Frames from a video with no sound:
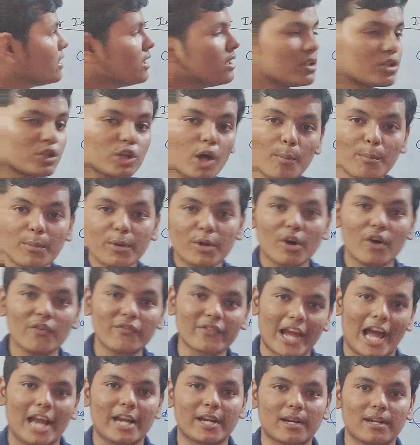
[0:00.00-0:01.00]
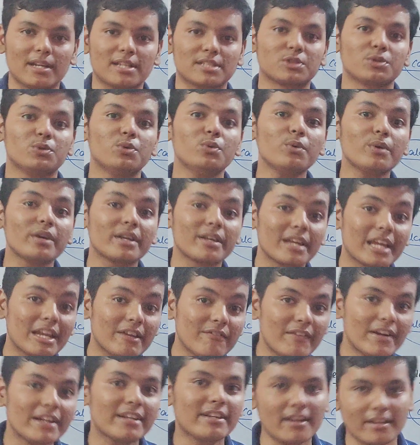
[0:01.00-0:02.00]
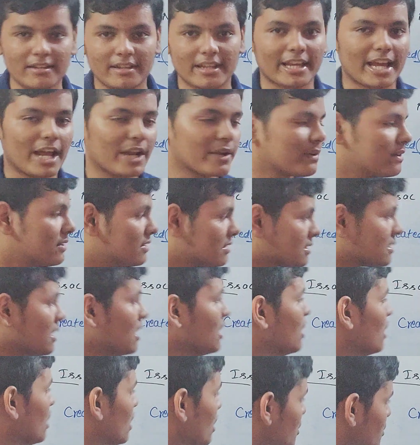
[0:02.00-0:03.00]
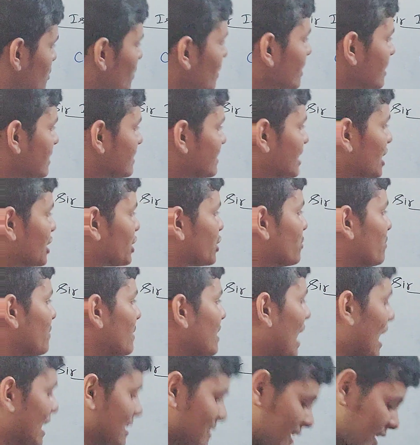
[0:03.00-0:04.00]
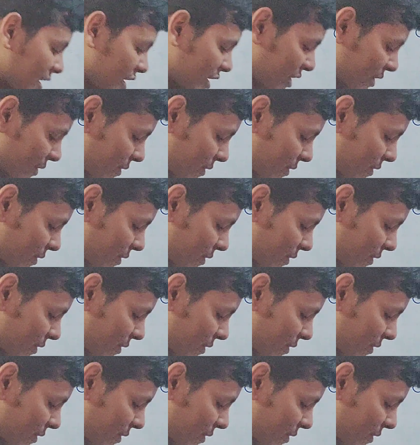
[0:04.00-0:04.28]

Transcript: the topic of calculus, who invented the calculus. So it is said to be Isaac